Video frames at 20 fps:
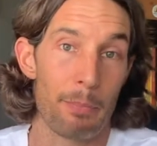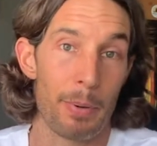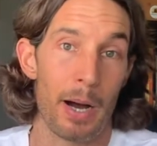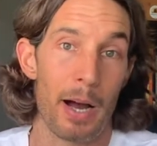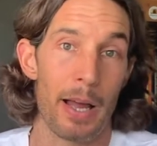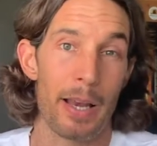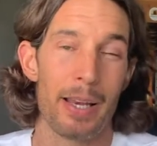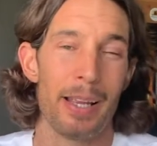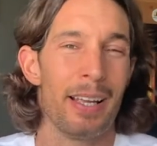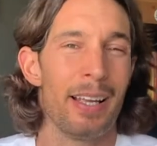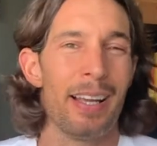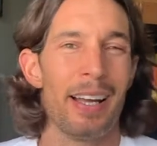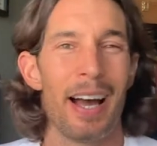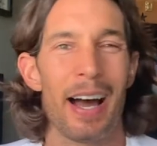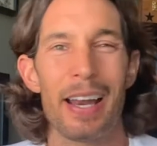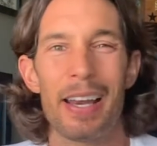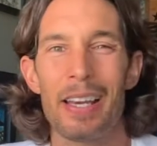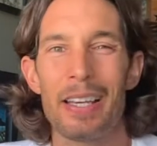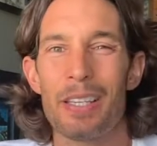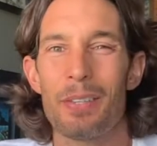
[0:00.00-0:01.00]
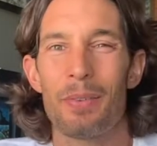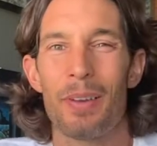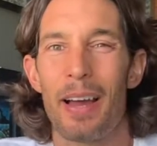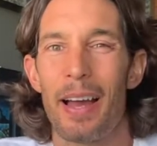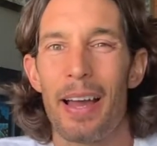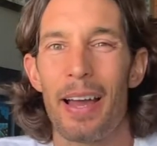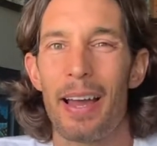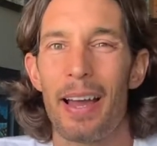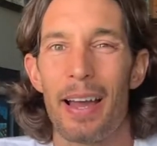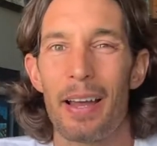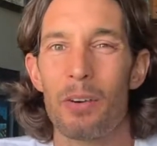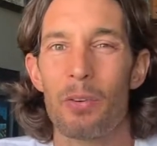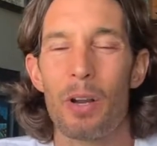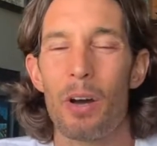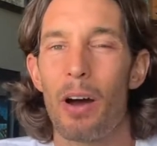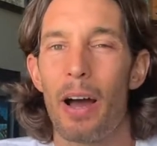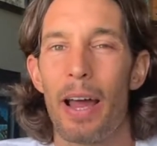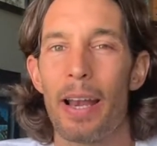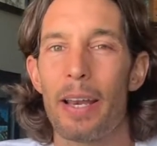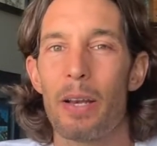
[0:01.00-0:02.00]
But I don't know,
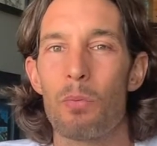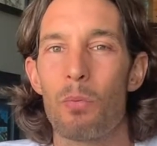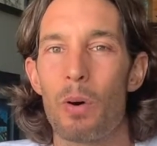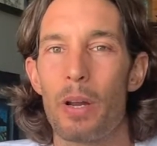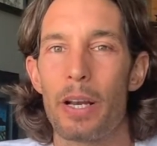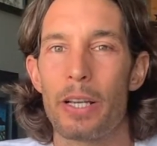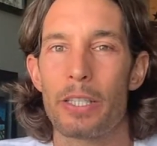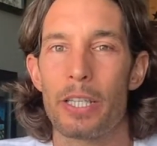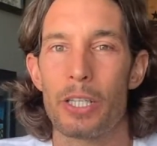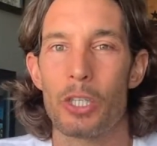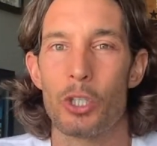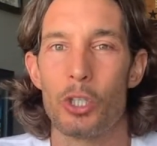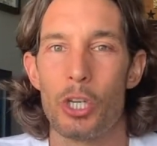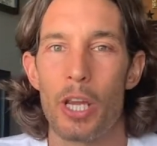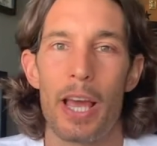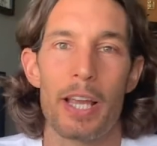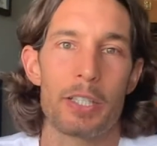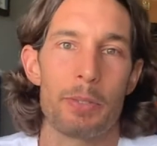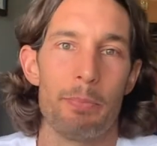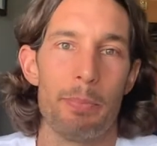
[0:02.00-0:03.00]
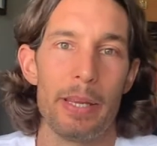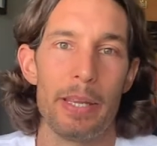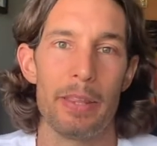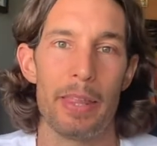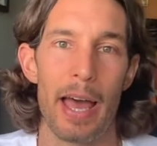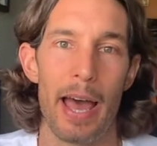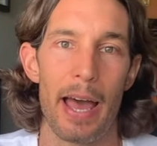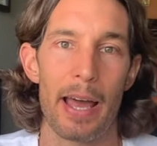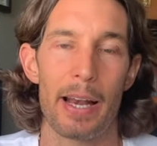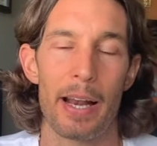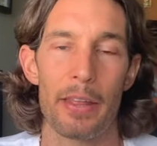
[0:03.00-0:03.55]
I didn't want it to just be that.